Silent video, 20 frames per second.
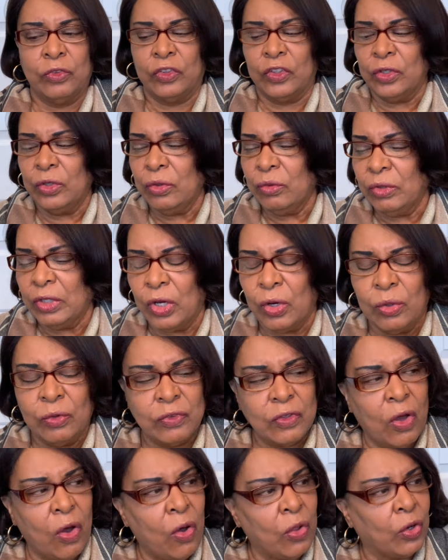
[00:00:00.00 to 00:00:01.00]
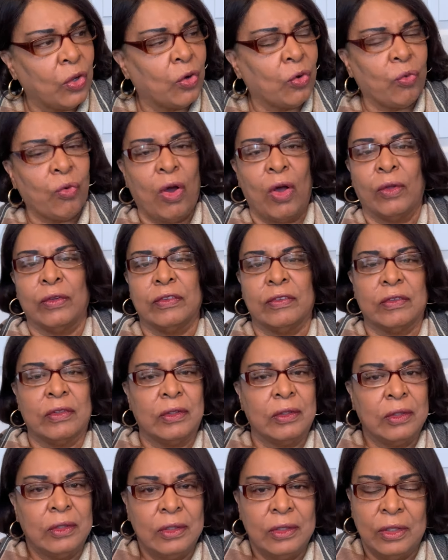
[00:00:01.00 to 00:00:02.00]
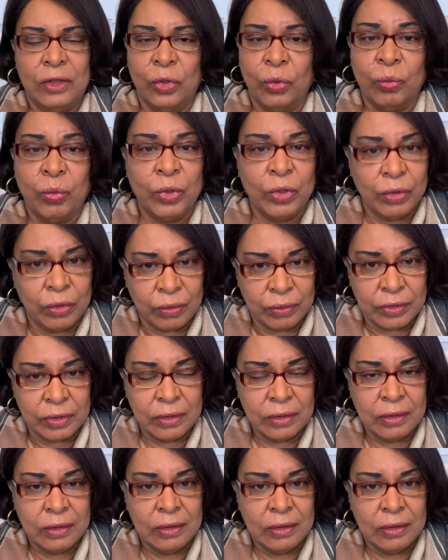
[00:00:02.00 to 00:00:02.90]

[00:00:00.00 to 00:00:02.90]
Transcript: Zoom goes all across the world.